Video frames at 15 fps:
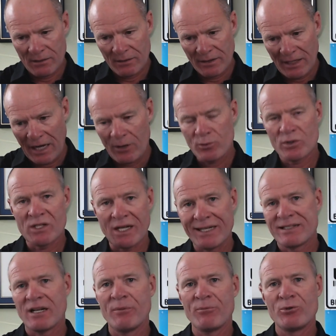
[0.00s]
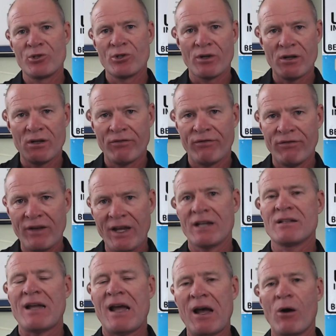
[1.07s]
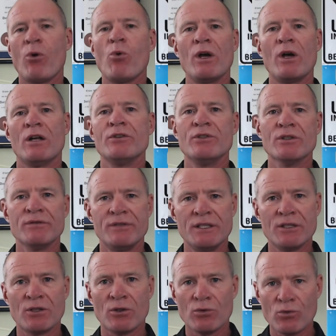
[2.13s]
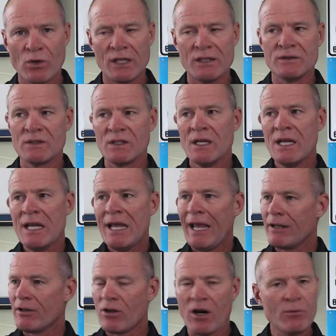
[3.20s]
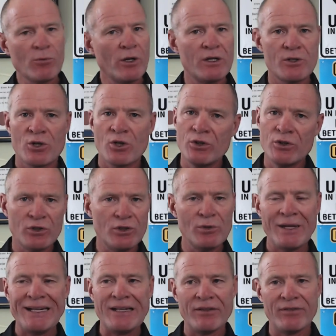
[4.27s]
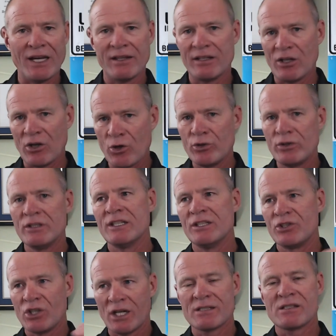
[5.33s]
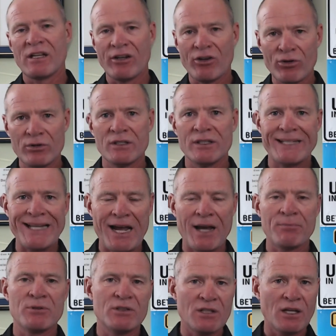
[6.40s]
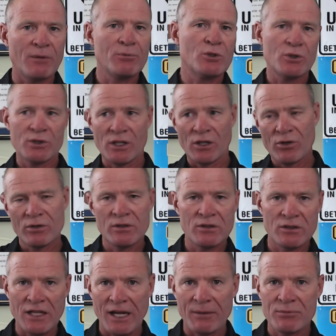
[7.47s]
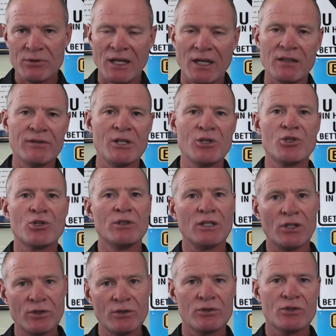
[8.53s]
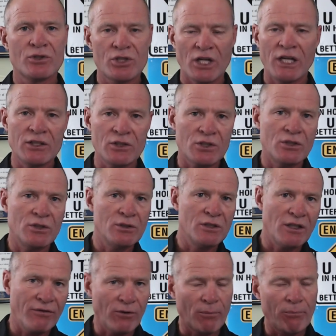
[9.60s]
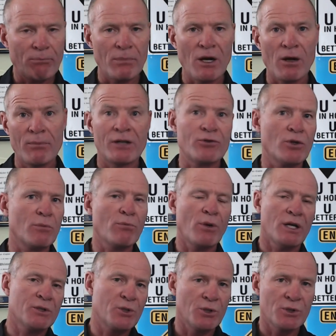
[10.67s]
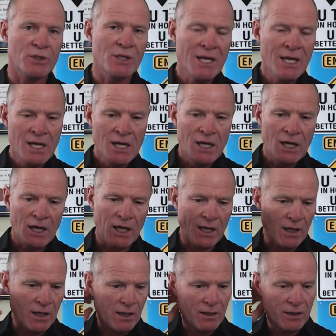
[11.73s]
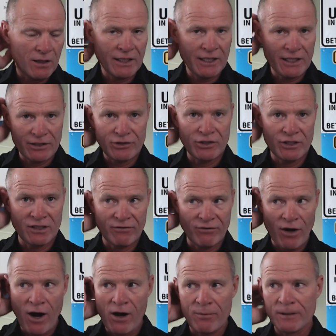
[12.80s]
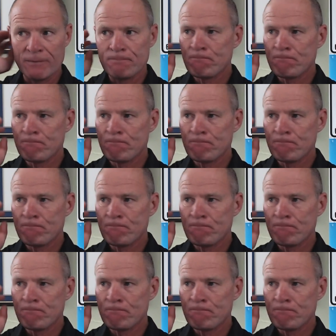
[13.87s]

outside temperature can affect how well your vehicle runs. And carburetors couldn't do any of that. They couldn't adjust. They couldn't adapt to temperatures. They couldn't adapt to elevation. They couldn't change to different barometric pressures in the environment.